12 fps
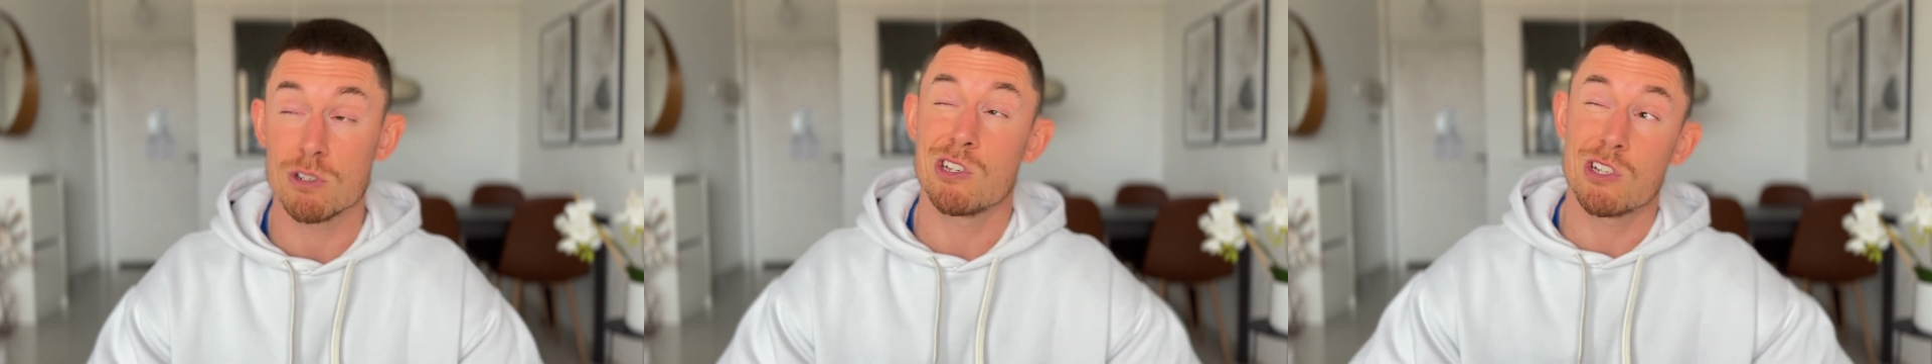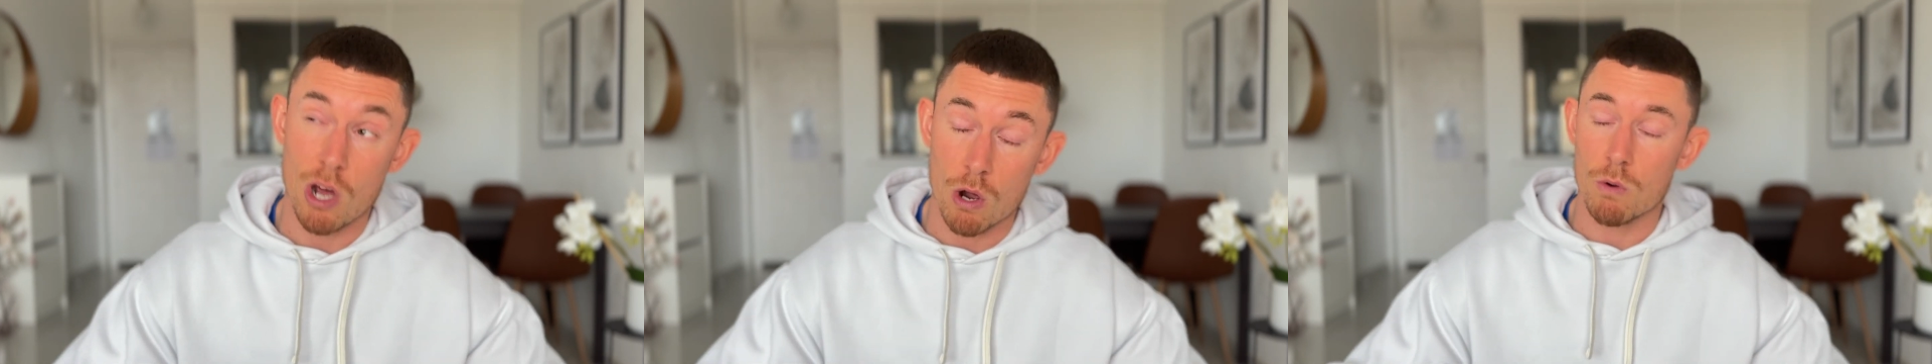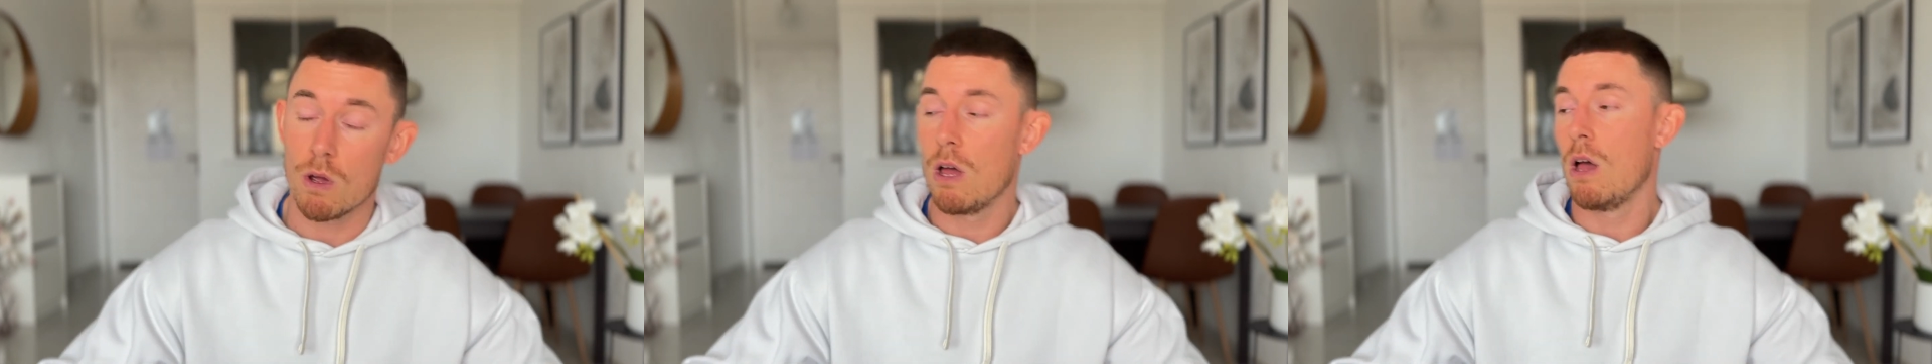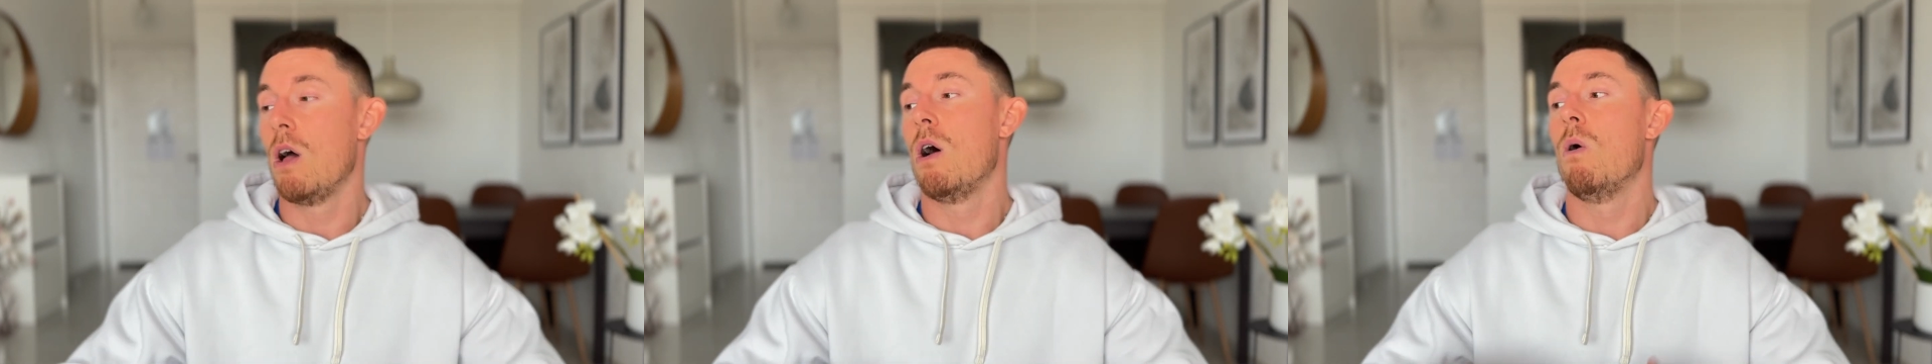So
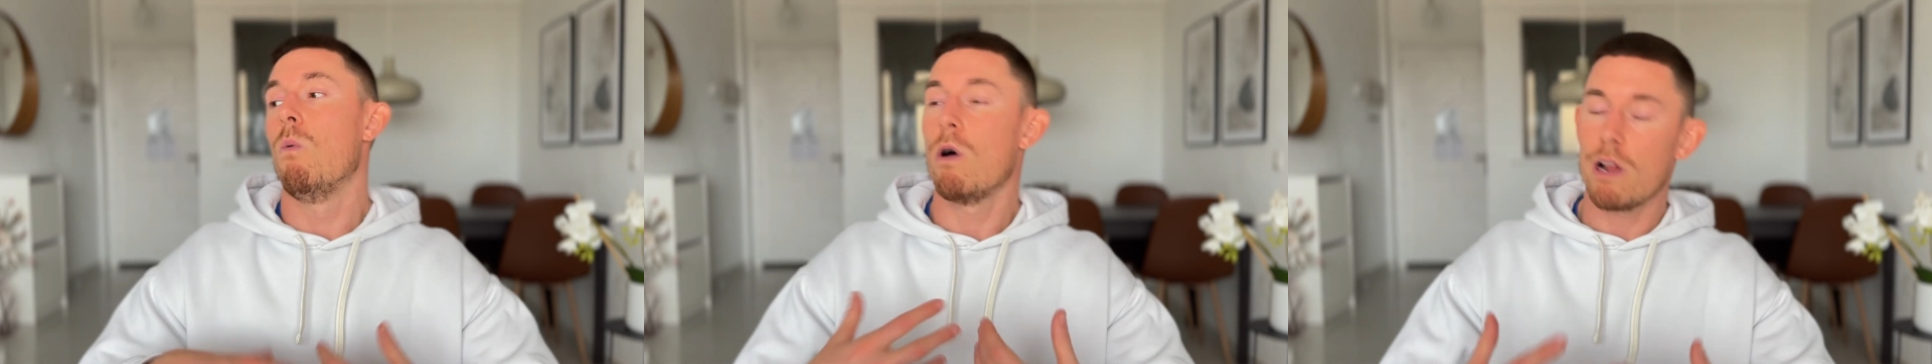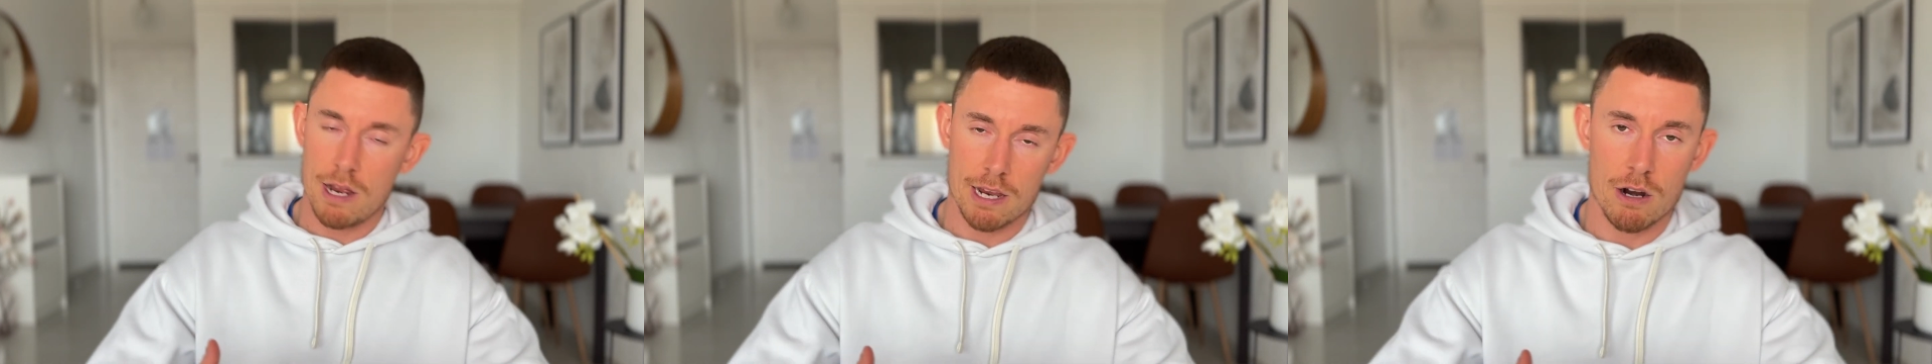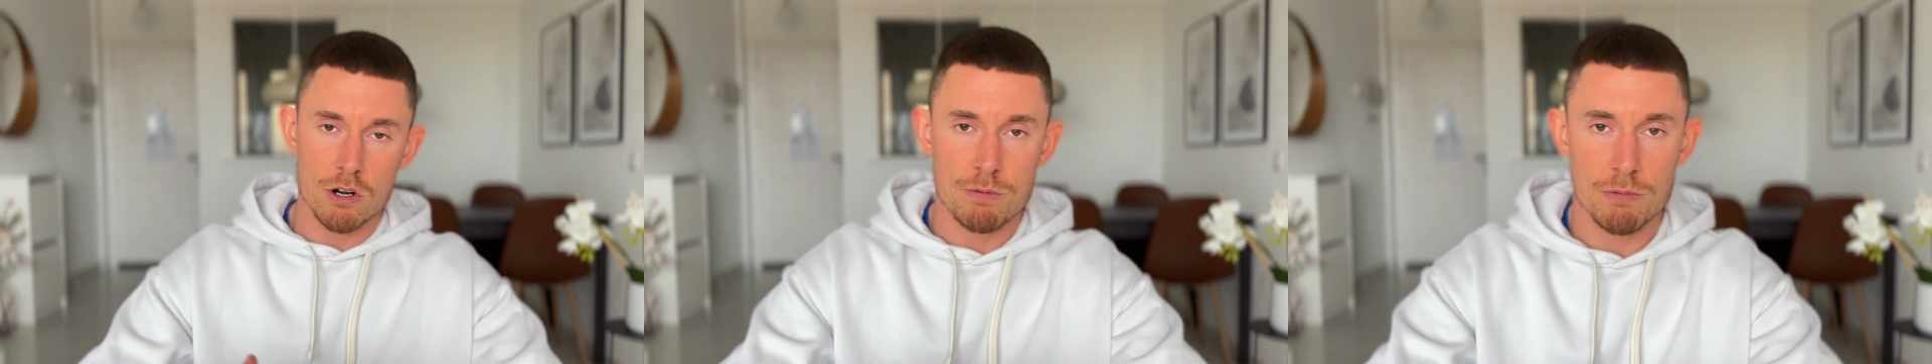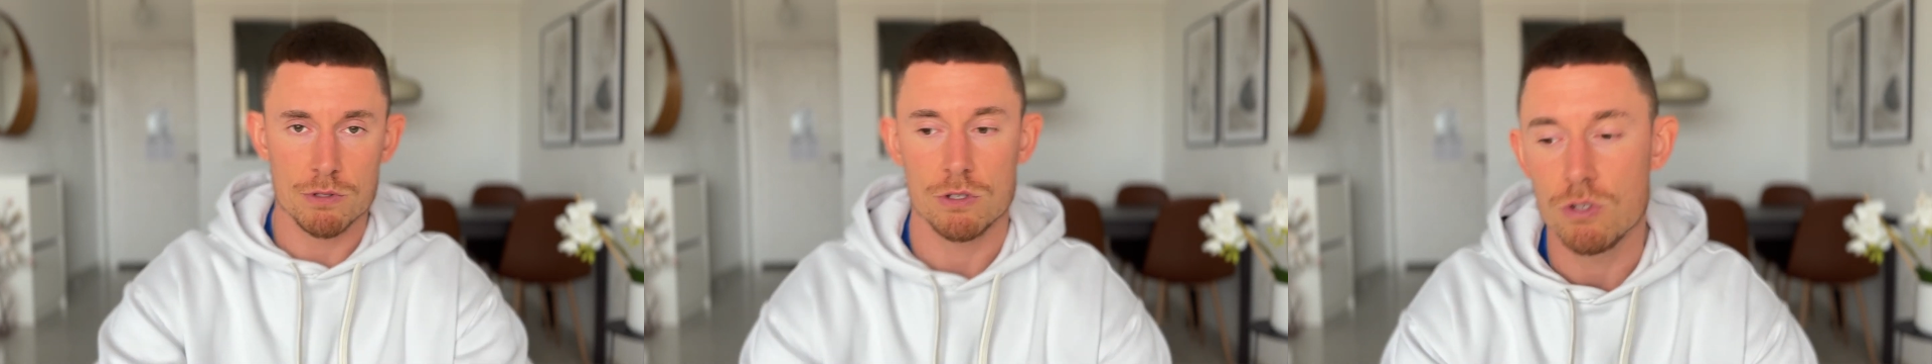what I encourage
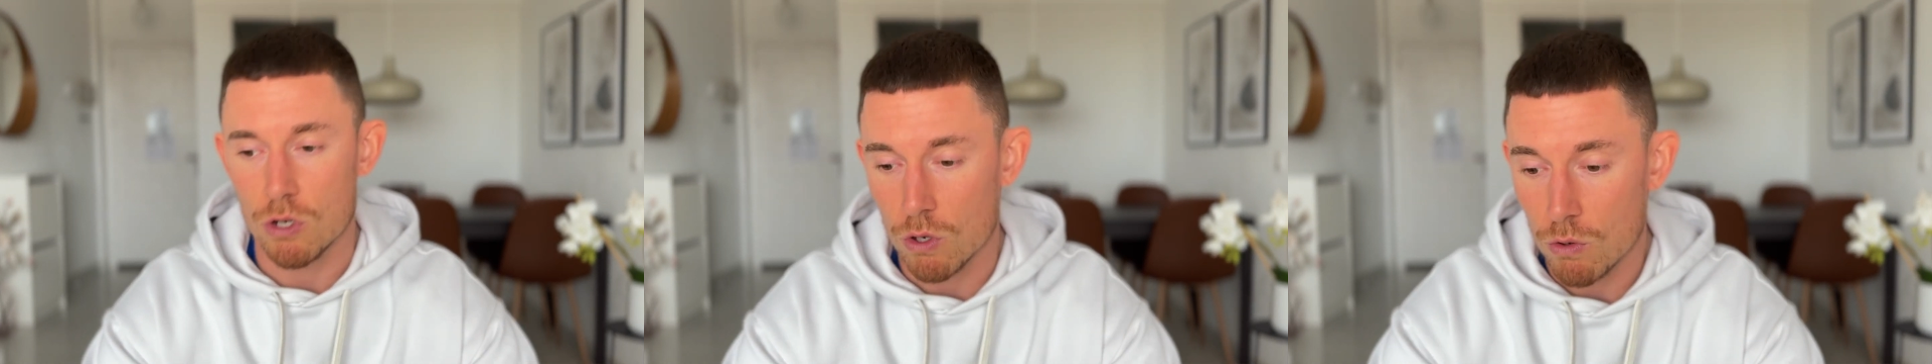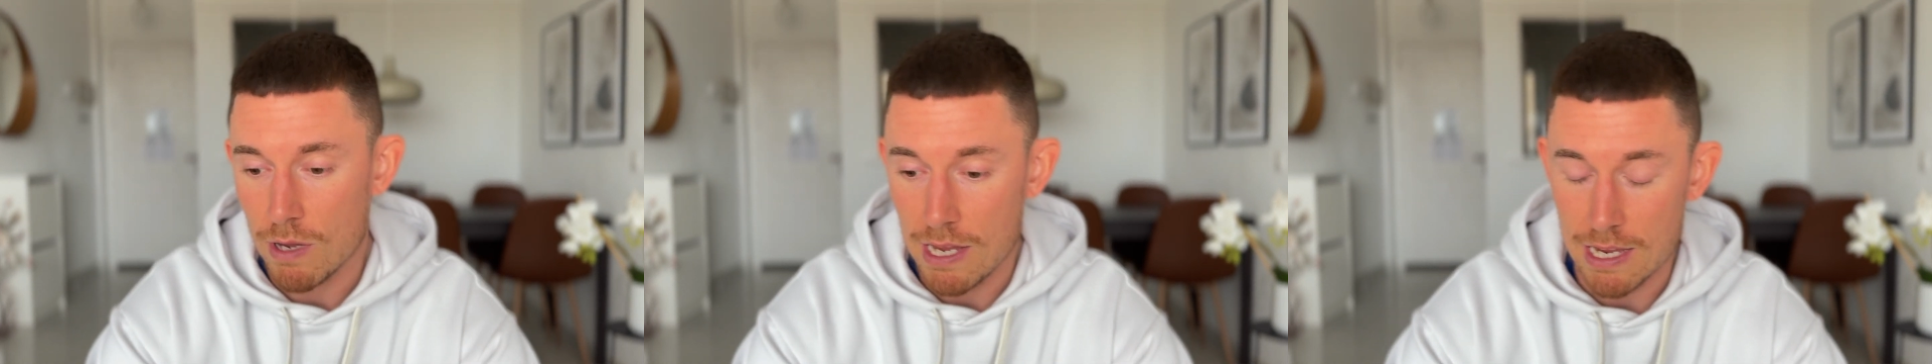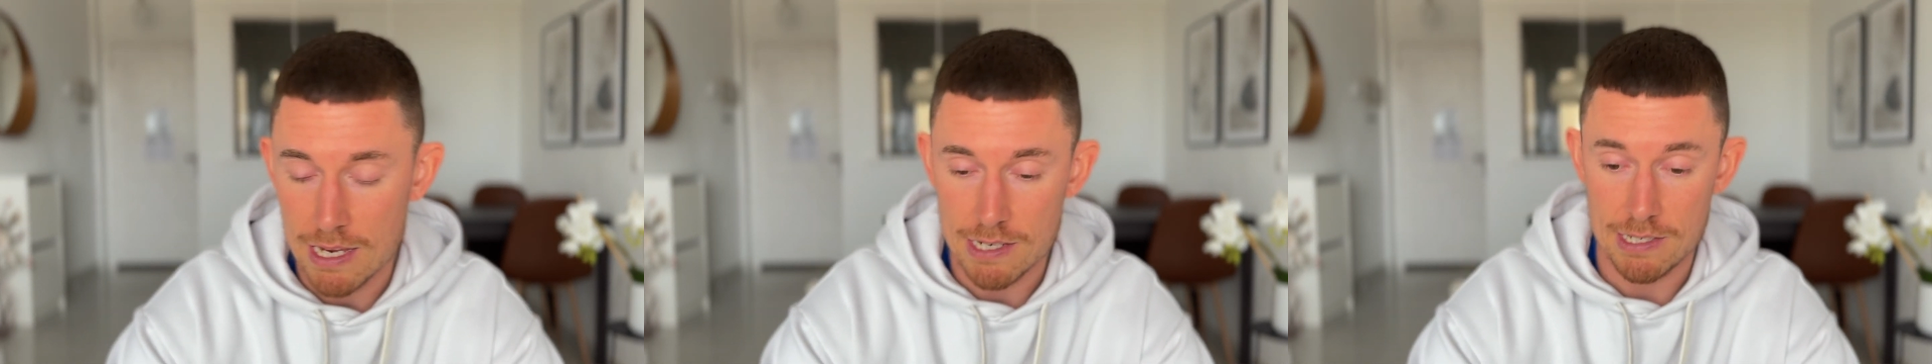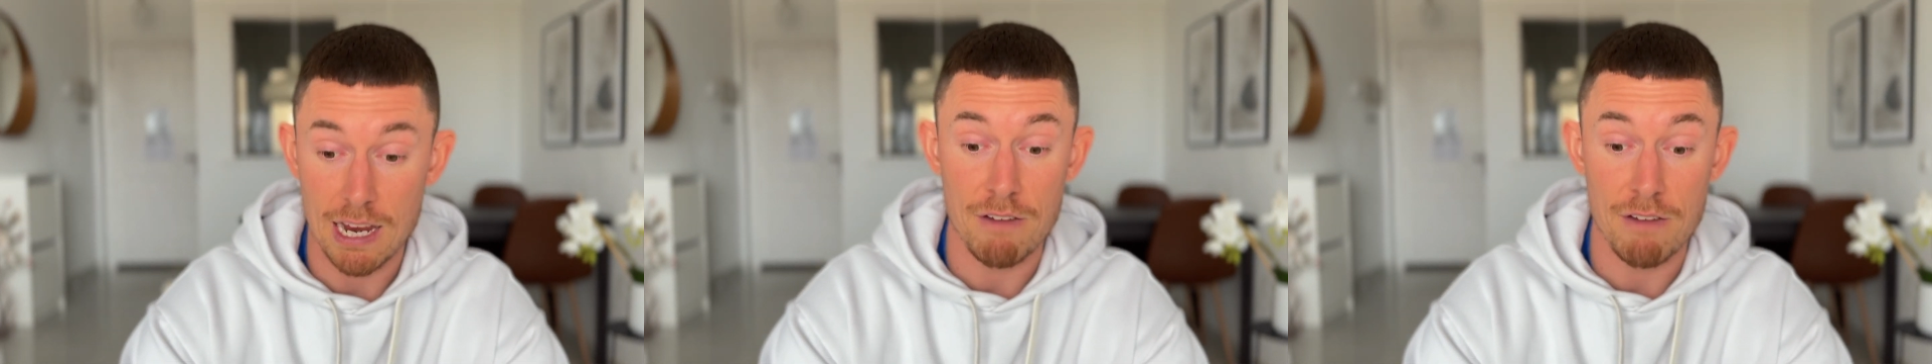people to do is,